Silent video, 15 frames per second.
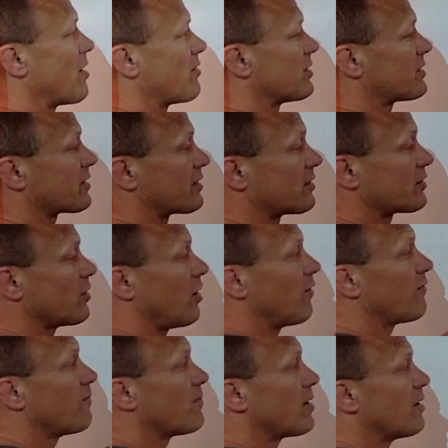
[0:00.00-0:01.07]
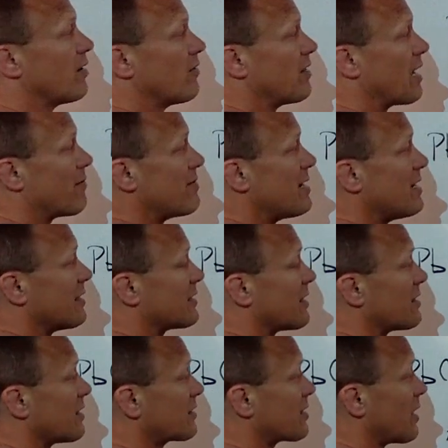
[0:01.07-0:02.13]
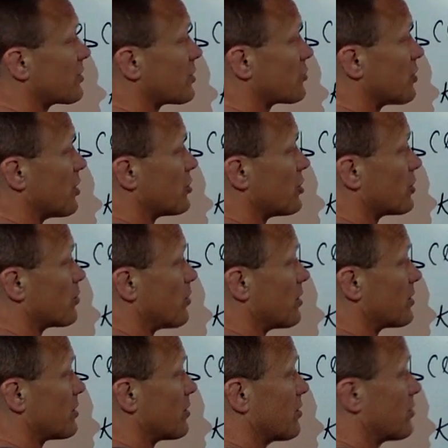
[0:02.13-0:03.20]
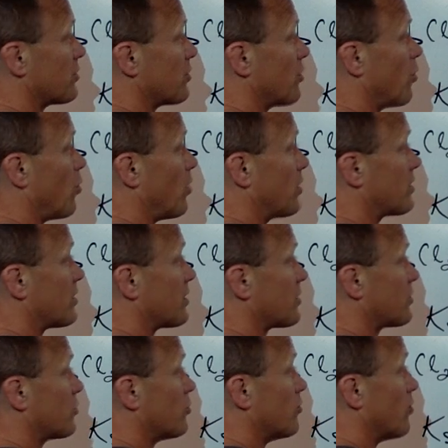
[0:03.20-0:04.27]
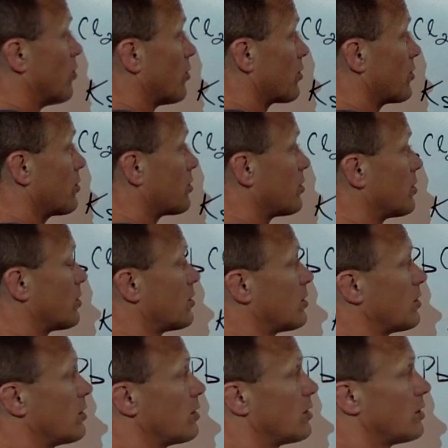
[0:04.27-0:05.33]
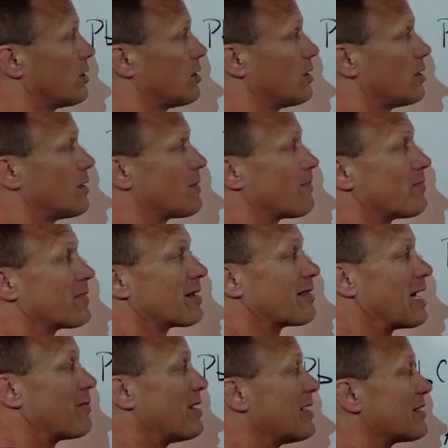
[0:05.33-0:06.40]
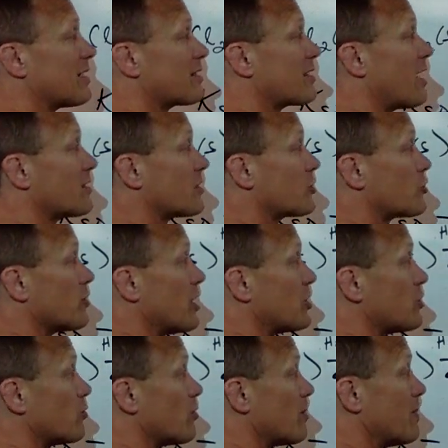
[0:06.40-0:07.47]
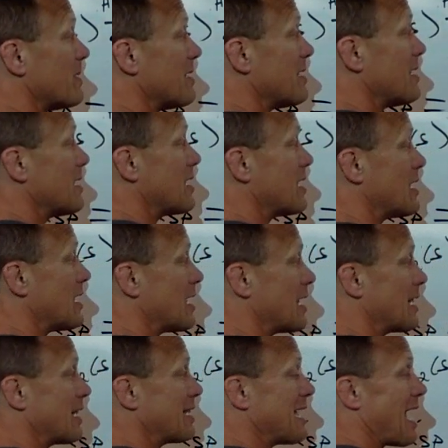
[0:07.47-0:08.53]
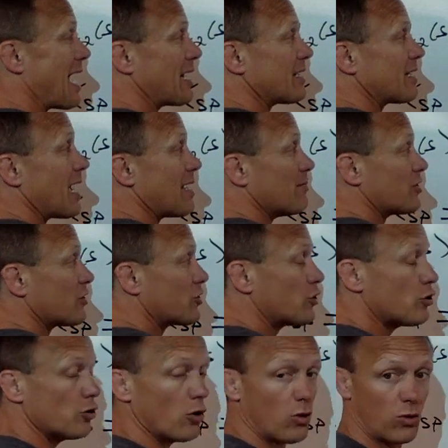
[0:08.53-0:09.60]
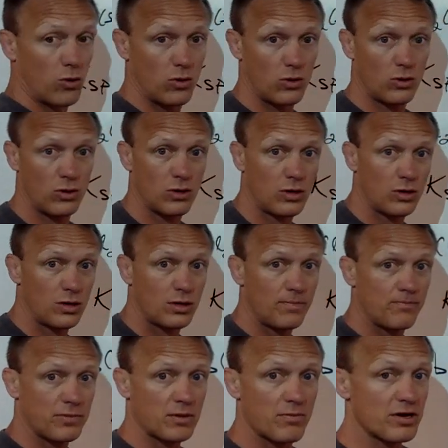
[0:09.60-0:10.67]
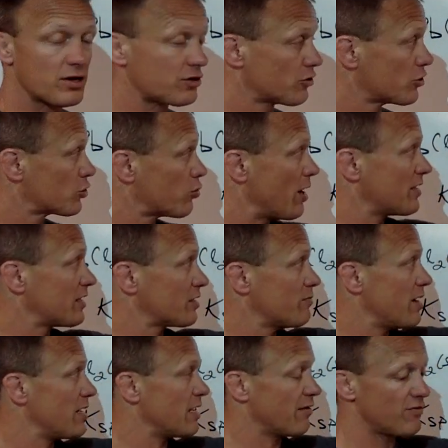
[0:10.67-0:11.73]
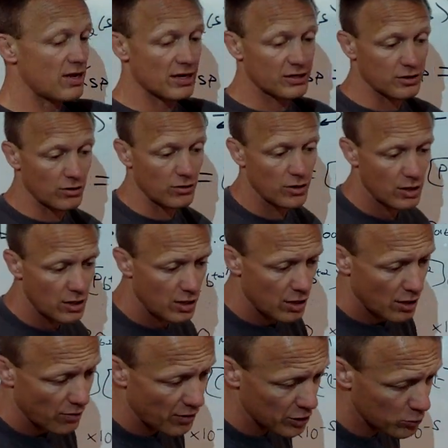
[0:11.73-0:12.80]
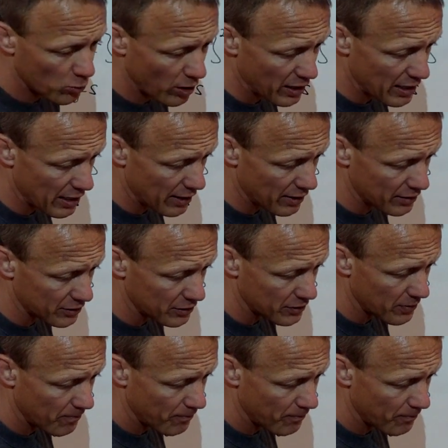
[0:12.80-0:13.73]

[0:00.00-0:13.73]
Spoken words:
amount this can dissolve. That means that this concentration is 0.00162 molar. That means this concentration would be that times 2. because there's twice as many of these. So this one is